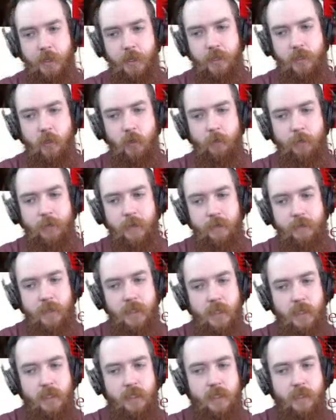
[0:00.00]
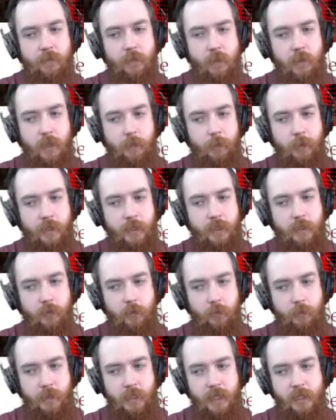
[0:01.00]
So 15 civil liberties
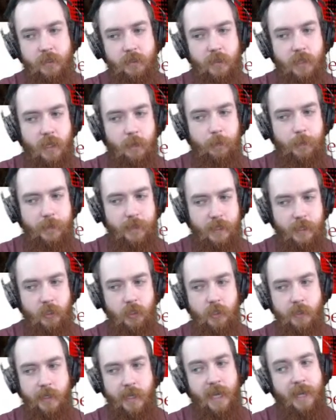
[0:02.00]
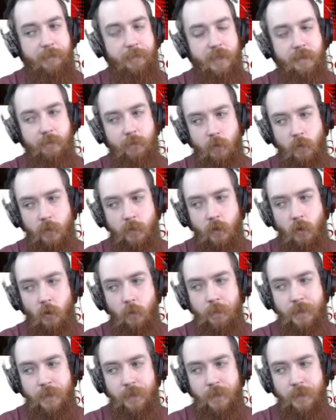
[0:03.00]
groups yesterday petitioned cabinet for an
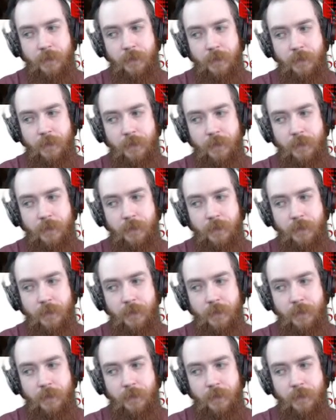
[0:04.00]
open